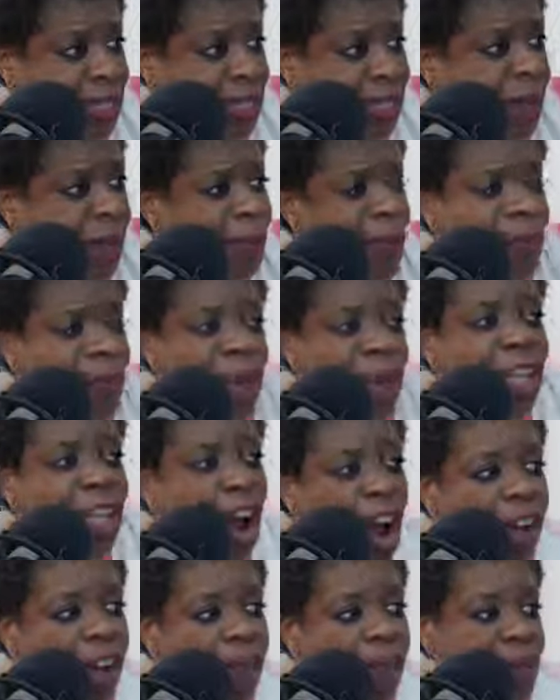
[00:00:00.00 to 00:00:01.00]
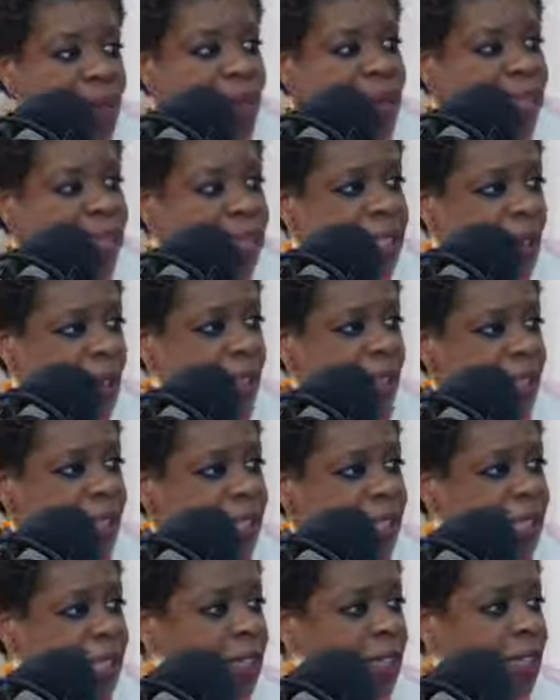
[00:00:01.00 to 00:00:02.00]
I mean, my God, babies come
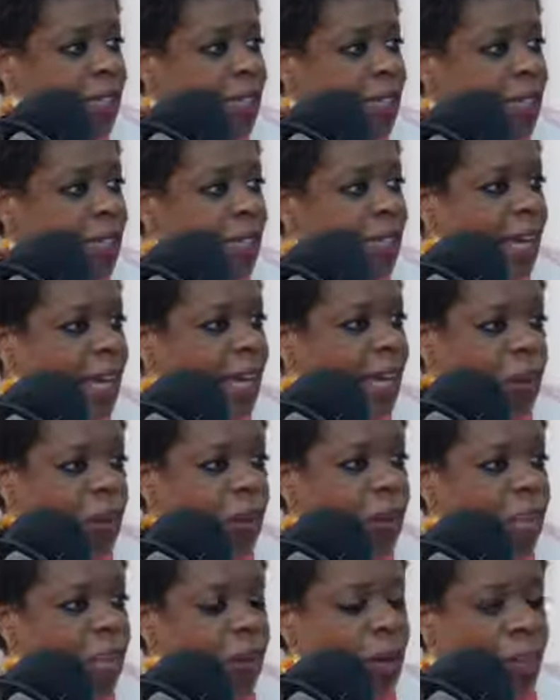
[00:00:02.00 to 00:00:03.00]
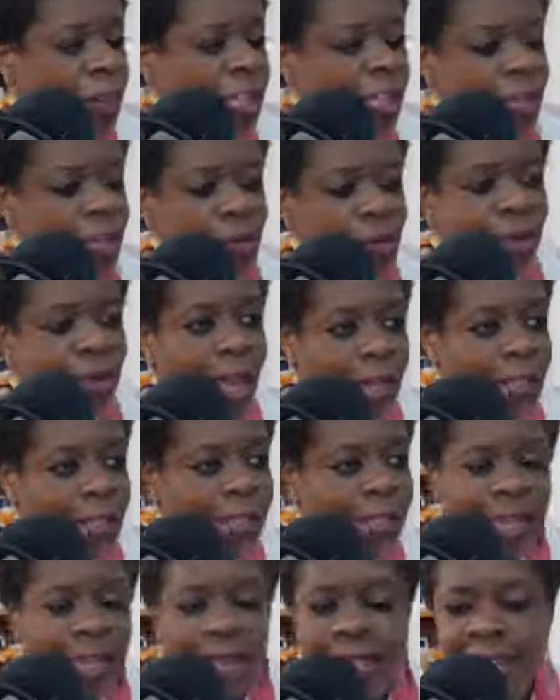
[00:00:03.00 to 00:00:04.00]
in and all they want to do, like,
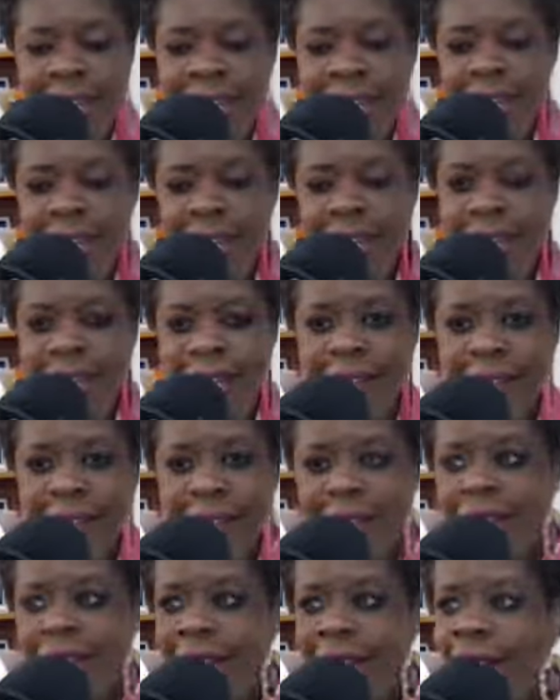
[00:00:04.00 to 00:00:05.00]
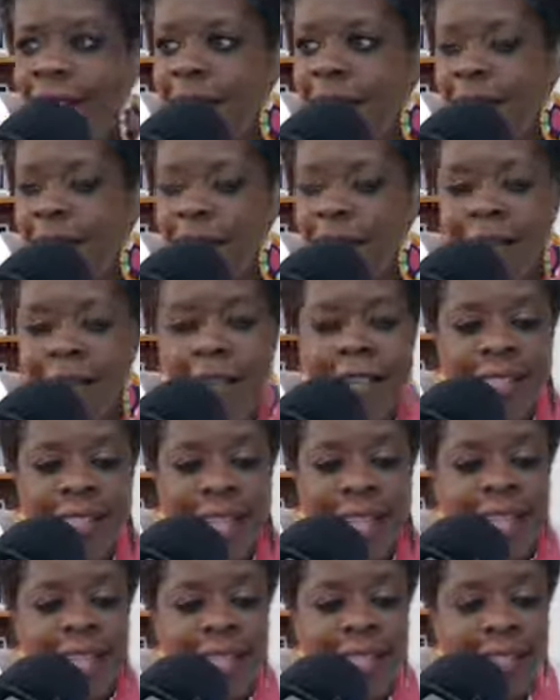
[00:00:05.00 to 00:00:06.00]
they eat, right? So they, like, I
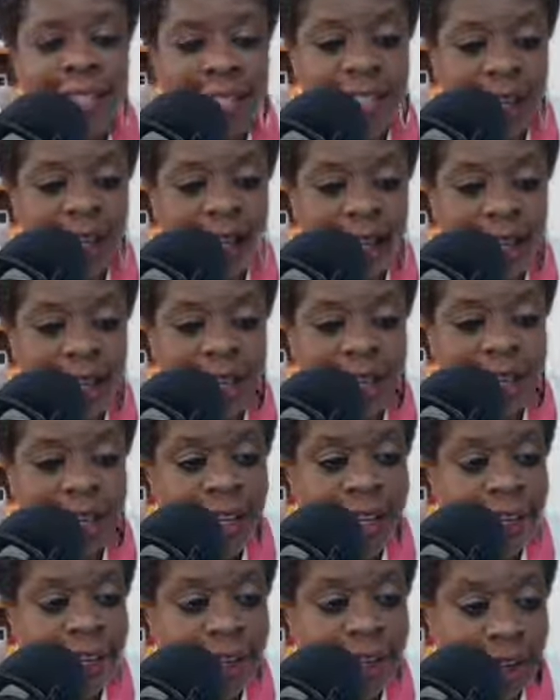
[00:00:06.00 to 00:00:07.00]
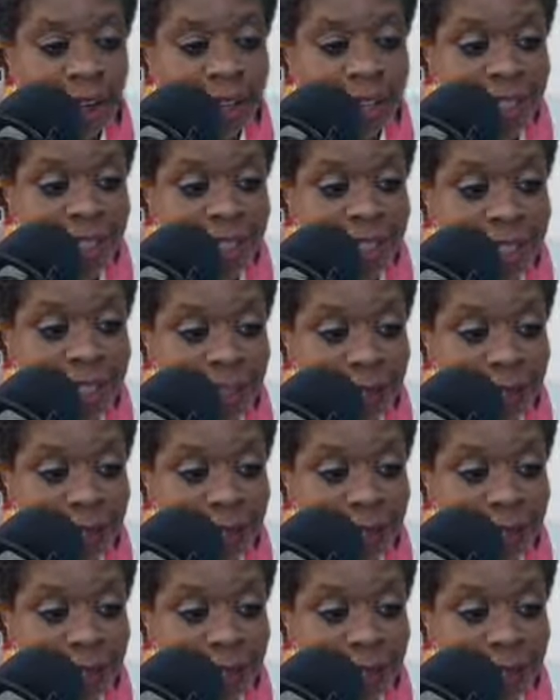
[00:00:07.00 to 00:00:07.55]
say, they suck, right?